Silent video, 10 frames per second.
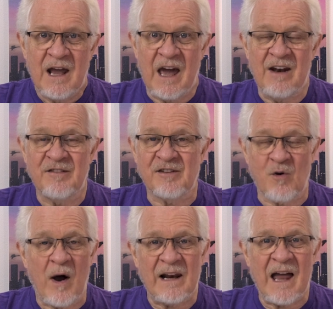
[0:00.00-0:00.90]
And it's
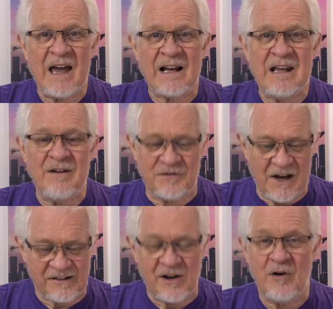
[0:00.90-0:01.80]
quite likely if
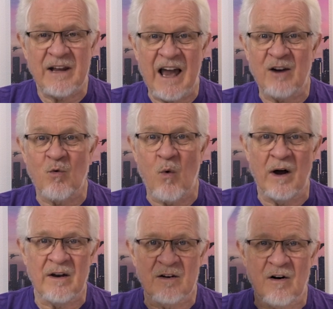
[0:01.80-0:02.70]
Tesla only had one